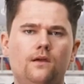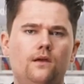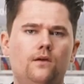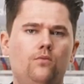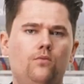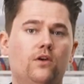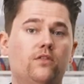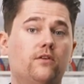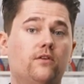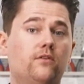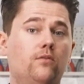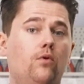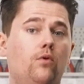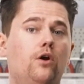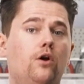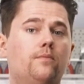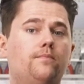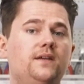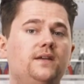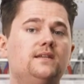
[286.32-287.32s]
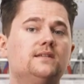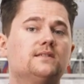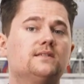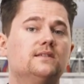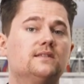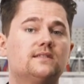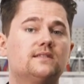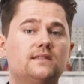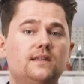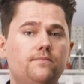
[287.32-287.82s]
Whether the workpiece
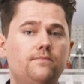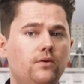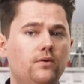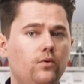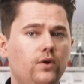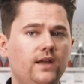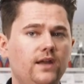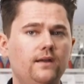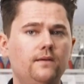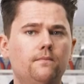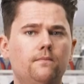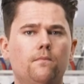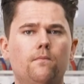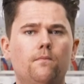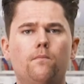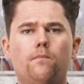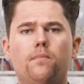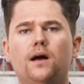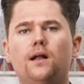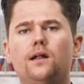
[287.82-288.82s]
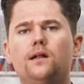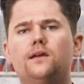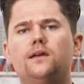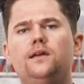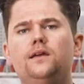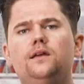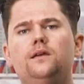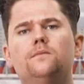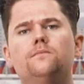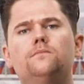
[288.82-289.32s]
is slippery,
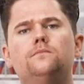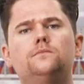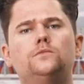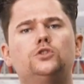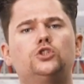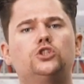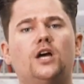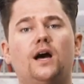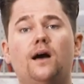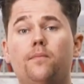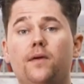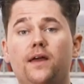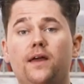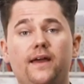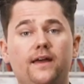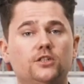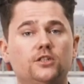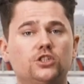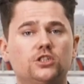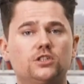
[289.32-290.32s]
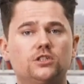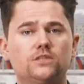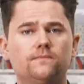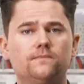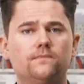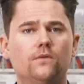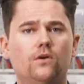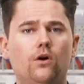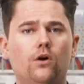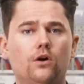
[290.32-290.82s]
bulky, sharp-edged,
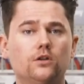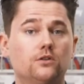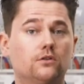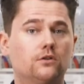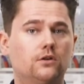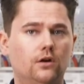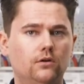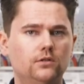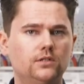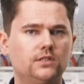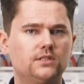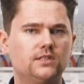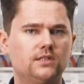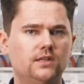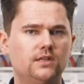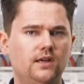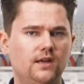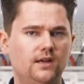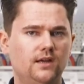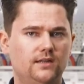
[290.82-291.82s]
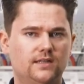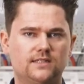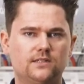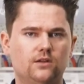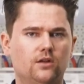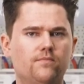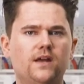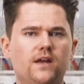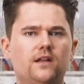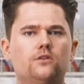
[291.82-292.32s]
hot or cold does
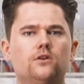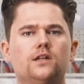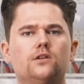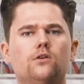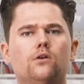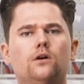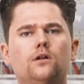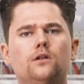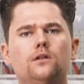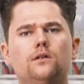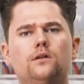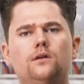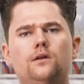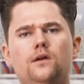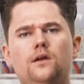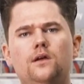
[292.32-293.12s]
not matter at all,